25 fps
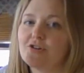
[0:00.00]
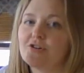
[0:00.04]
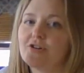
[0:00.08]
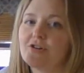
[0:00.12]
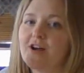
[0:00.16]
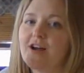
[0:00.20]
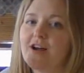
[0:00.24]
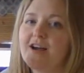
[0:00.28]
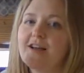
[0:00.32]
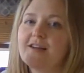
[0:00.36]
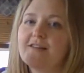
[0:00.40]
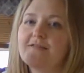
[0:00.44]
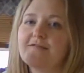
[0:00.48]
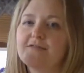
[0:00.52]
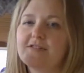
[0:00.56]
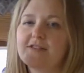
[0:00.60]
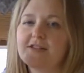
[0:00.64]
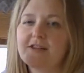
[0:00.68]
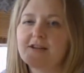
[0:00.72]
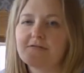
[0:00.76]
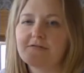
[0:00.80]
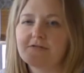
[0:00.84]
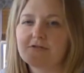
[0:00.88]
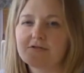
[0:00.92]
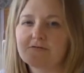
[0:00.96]
I've
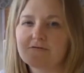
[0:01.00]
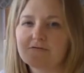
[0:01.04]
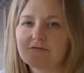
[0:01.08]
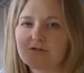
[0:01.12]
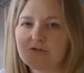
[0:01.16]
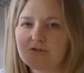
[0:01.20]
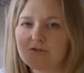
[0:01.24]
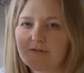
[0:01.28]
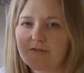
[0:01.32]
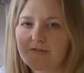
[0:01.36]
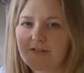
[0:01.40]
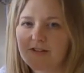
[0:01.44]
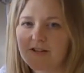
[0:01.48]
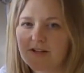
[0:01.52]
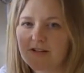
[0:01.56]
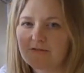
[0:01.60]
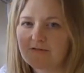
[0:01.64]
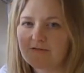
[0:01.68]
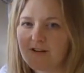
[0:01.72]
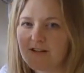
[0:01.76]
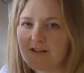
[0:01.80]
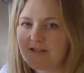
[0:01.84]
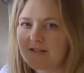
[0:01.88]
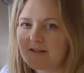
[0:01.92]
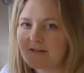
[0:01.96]
never driven in a
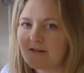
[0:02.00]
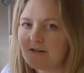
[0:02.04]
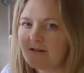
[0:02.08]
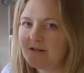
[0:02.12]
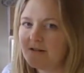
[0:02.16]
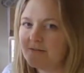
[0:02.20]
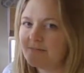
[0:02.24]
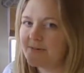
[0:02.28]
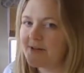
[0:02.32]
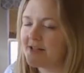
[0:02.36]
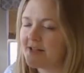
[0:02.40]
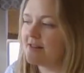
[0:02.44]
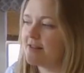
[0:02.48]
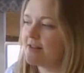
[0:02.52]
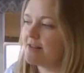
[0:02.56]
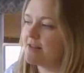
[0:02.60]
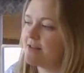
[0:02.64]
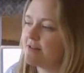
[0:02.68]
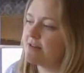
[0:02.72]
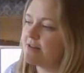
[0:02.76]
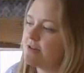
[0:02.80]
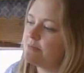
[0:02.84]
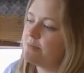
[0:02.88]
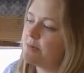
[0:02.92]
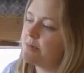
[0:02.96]
race car, but I think it
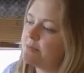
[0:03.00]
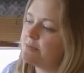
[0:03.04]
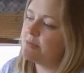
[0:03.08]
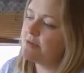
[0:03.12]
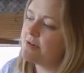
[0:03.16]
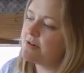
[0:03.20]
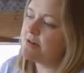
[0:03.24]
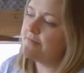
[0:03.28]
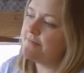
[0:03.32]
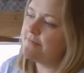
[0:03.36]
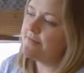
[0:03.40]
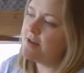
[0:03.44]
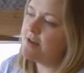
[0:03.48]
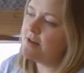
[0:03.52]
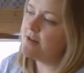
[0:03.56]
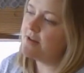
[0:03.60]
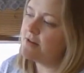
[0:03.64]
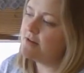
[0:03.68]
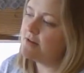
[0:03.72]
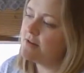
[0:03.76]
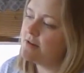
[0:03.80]
could be pretty fun.